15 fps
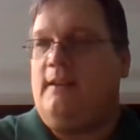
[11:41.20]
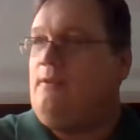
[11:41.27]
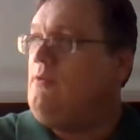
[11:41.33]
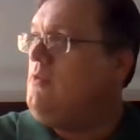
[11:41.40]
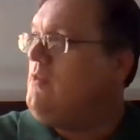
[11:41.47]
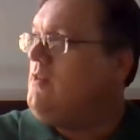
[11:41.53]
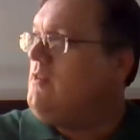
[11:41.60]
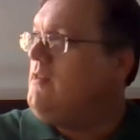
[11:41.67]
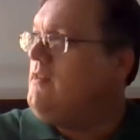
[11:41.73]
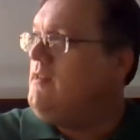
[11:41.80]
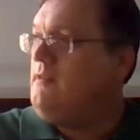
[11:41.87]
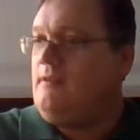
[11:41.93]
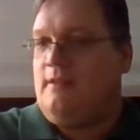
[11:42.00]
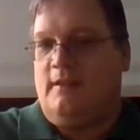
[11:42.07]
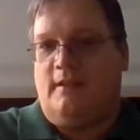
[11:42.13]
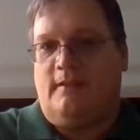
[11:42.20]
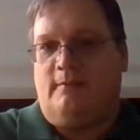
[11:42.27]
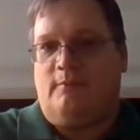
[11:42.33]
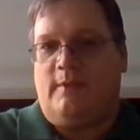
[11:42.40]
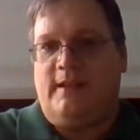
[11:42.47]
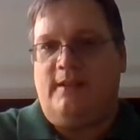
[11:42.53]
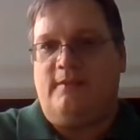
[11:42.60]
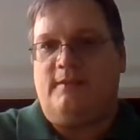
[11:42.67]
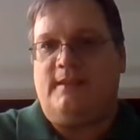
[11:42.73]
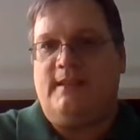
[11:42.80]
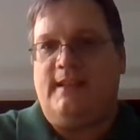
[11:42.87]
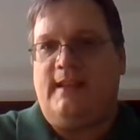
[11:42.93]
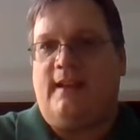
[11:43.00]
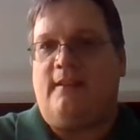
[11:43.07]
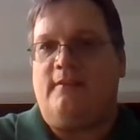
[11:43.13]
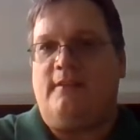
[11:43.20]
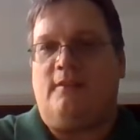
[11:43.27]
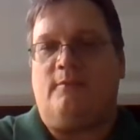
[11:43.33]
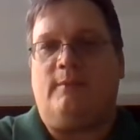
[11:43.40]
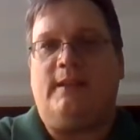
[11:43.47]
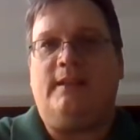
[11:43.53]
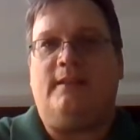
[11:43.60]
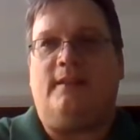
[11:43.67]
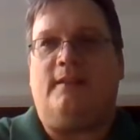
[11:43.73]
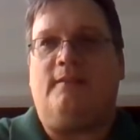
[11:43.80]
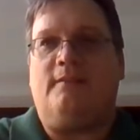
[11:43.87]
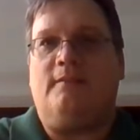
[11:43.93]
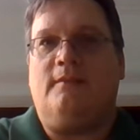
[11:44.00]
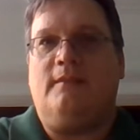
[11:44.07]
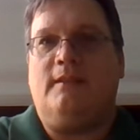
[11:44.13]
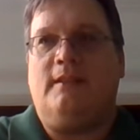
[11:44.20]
or what you see out your window,